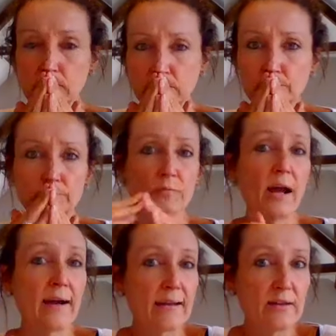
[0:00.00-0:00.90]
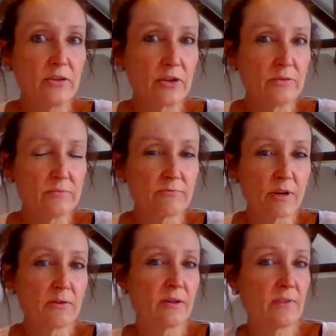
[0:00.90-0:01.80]

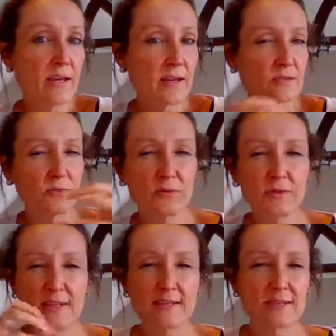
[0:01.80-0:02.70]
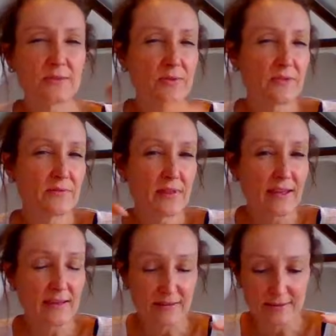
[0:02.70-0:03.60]
Rolling of the eyes, all of these sorts of
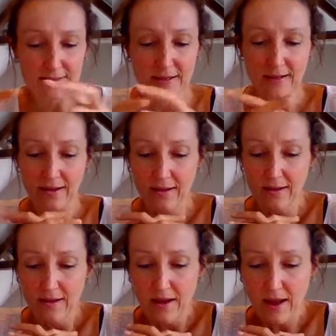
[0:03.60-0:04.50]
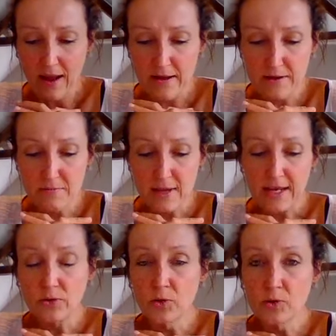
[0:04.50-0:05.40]
things,
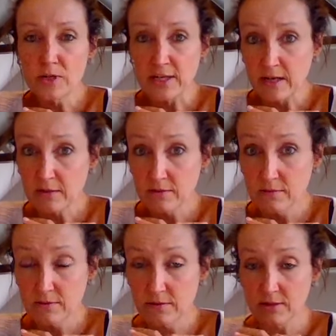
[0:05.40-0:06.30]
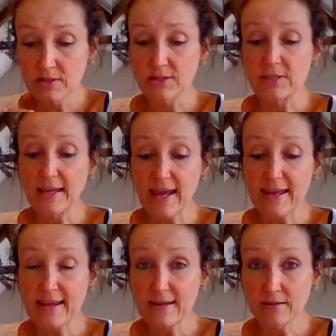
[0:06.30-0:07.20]
in order to
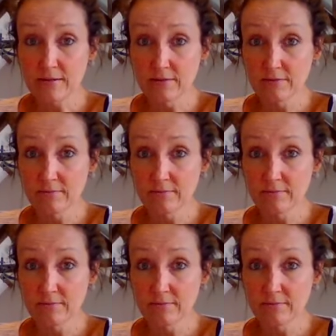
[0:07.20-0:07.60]
gain